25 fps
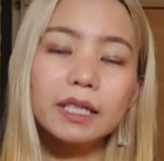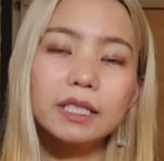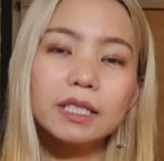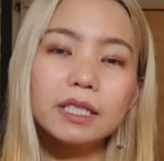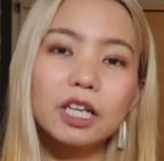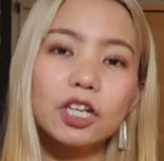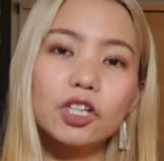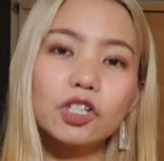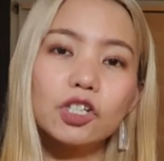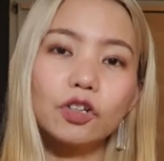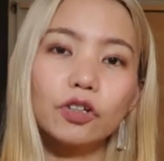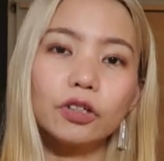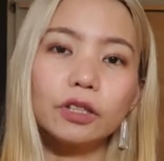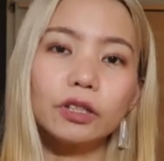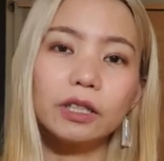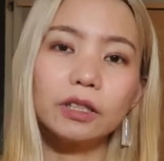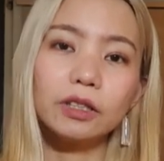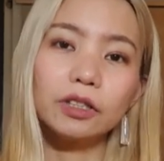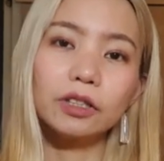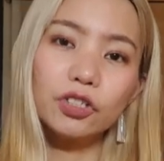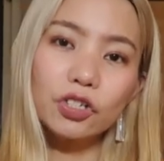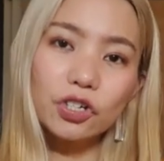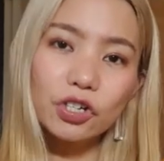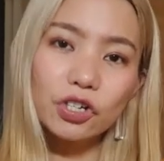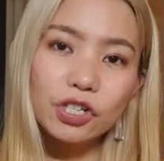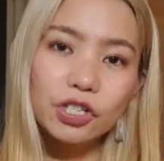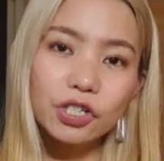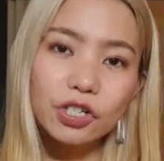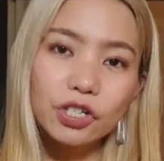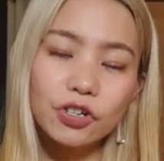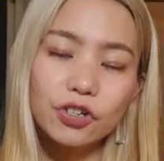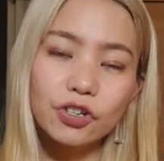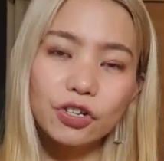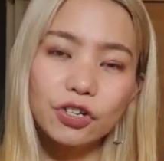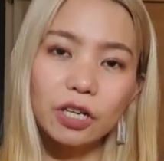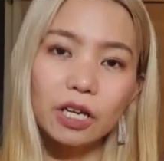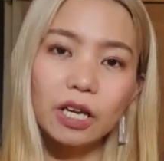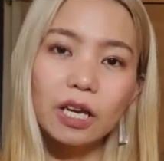station, in the
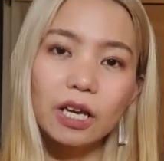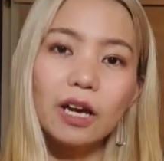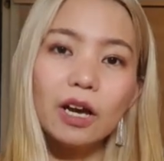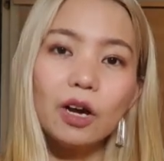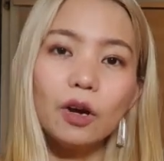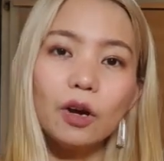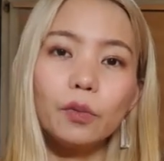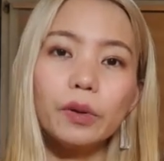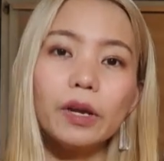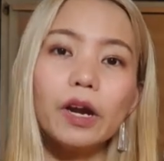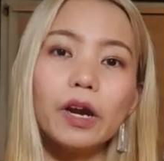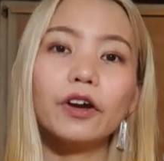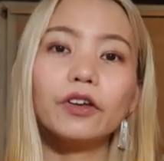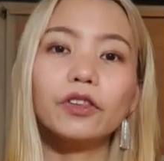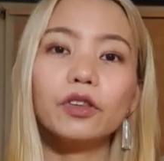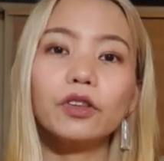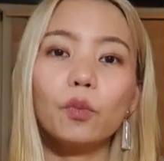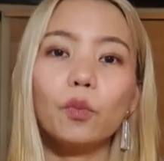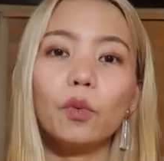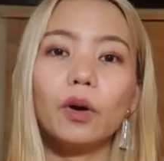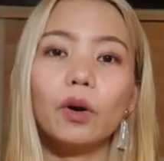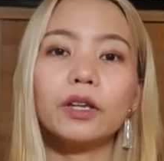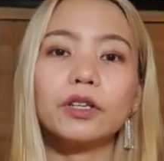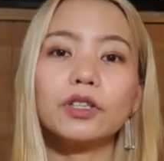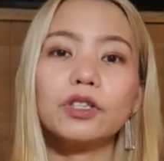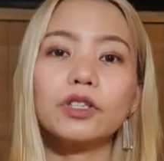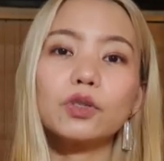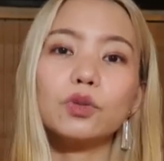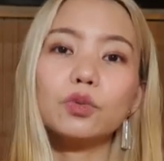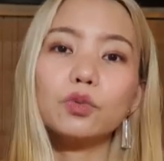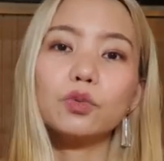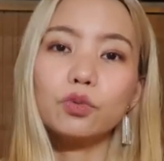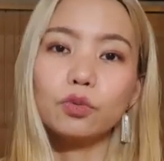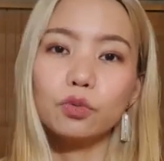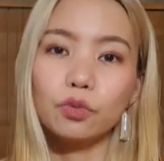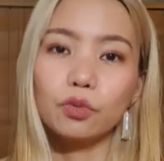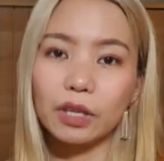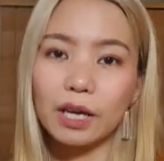neurosurgery, we are the ones who
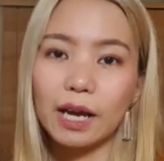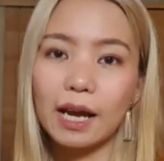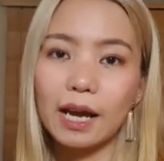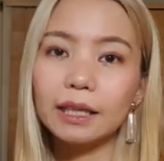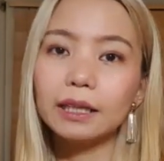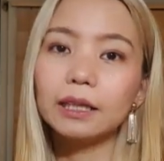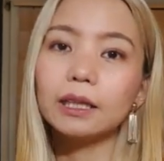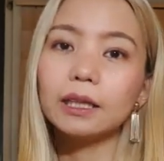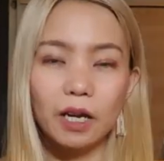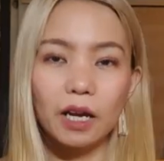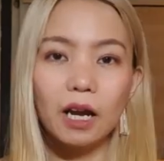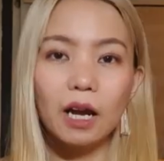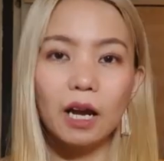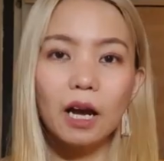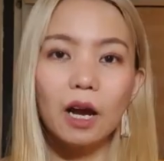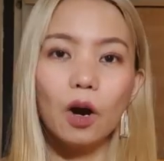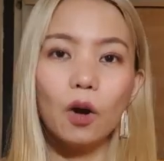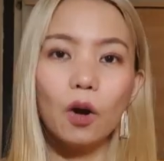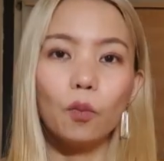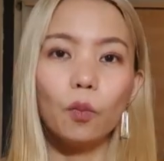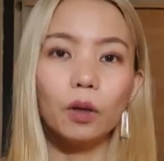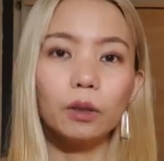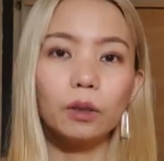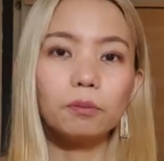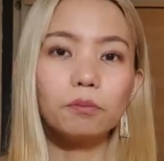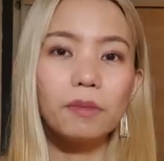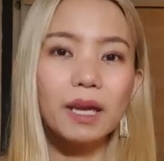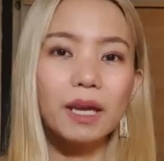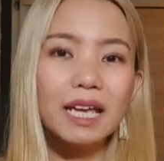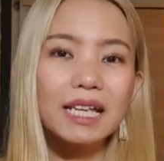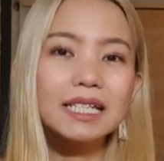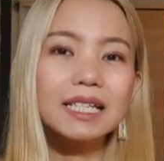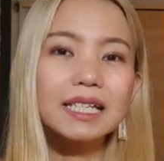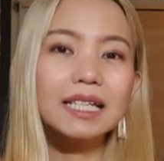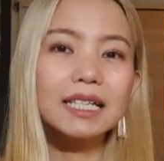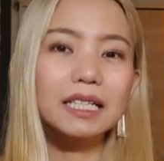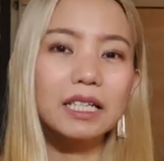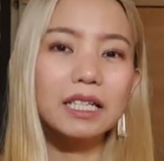do that. What
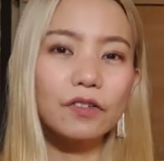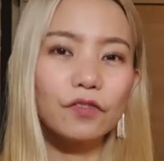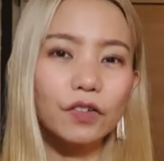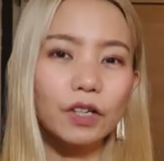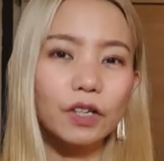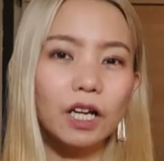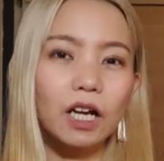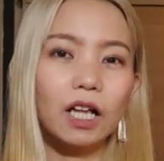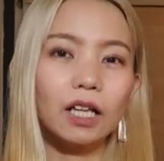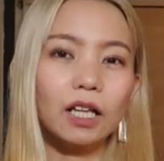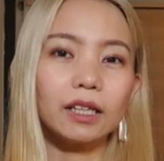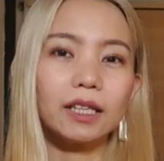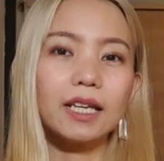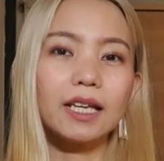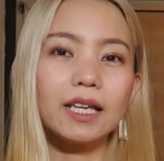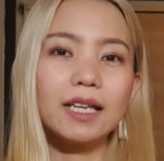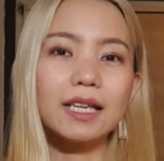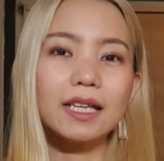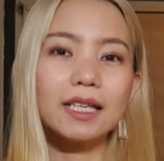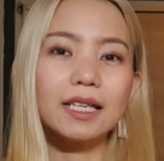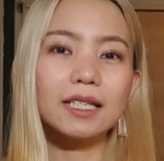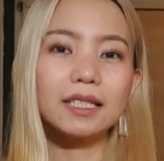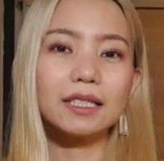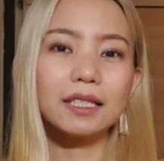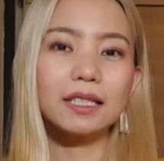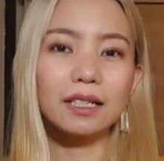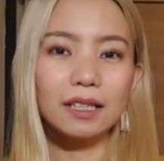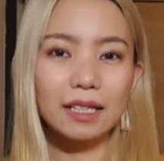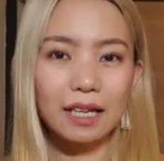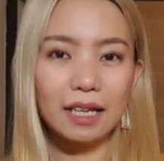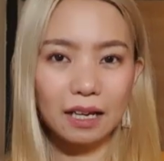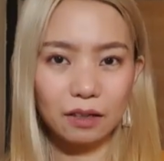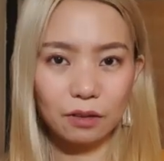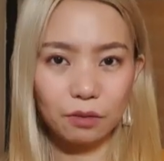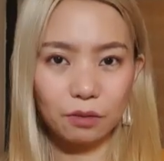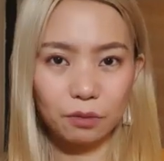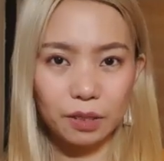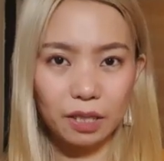makes it difficult is the
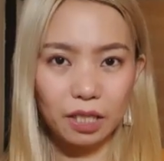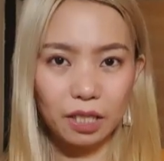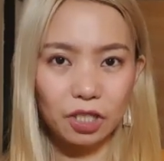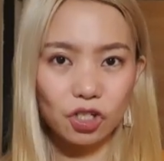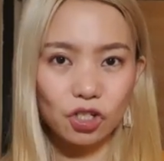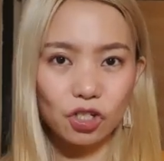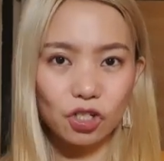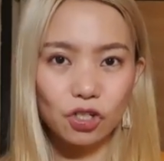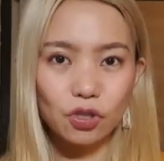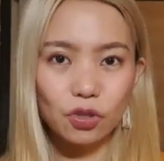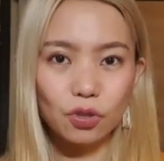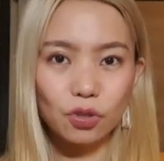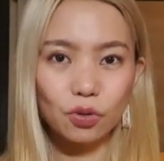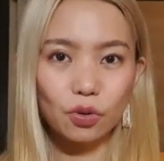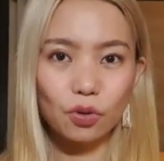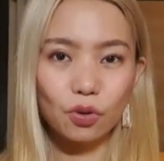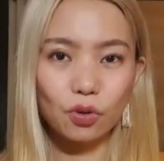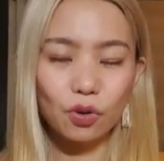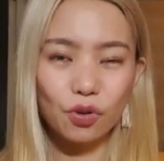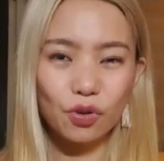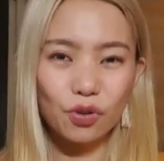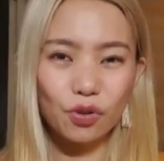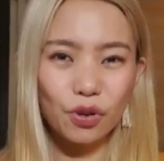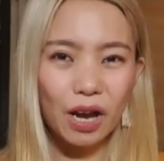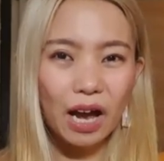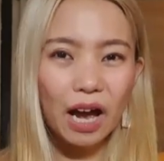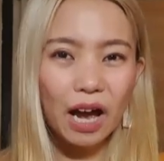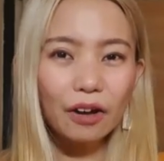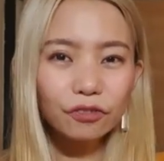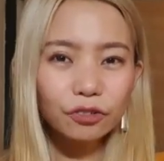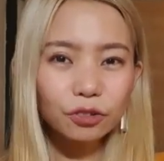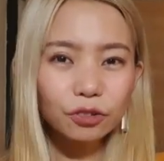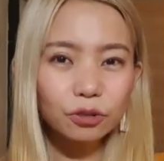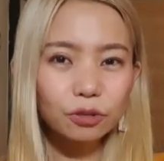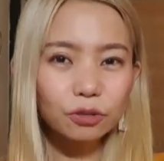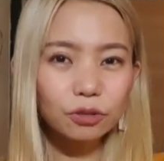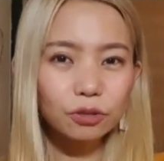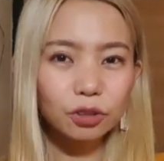language. So you have
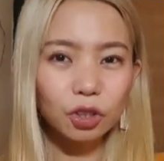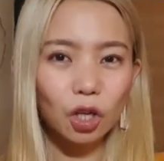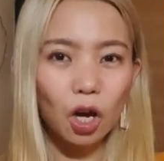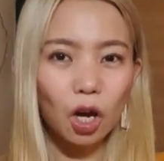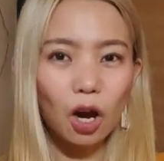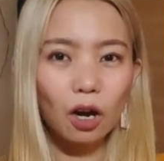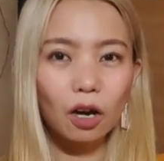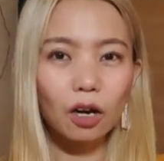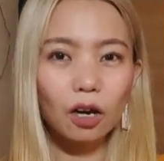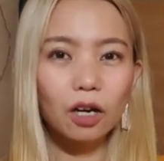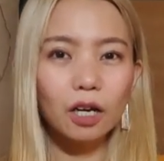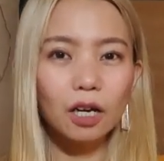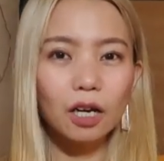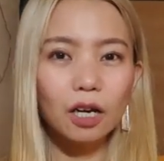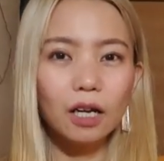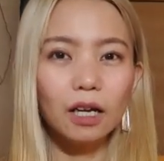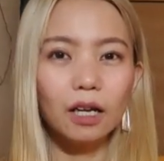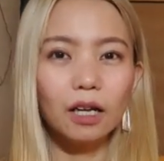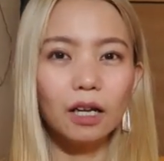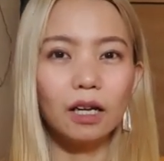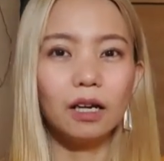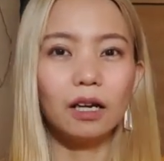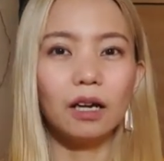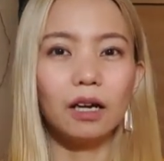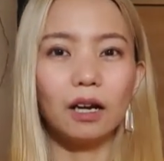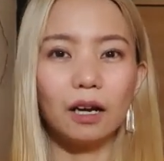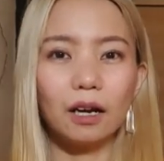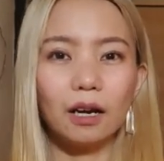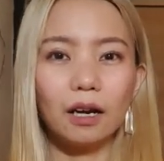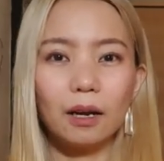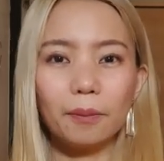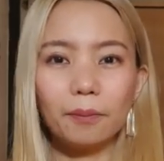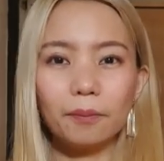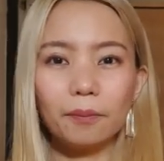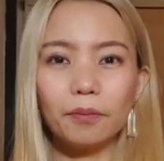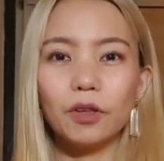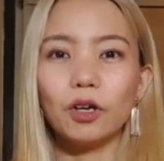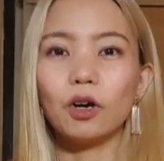to talk
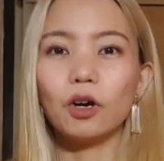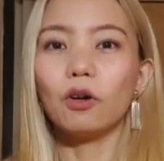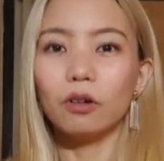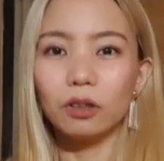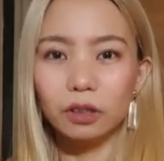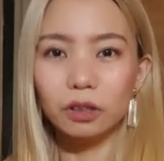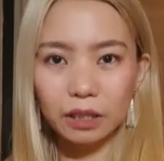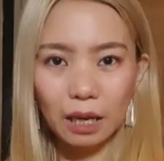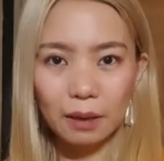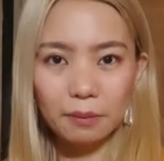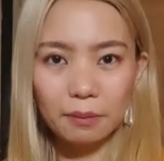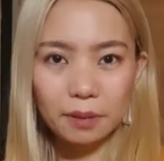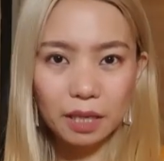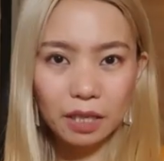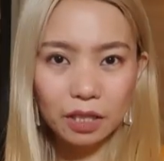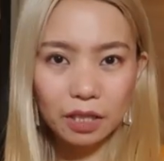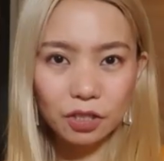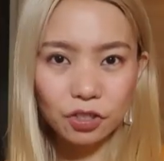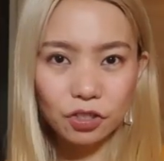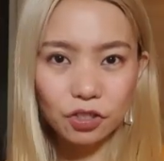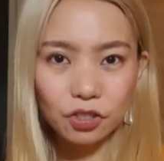the whole time in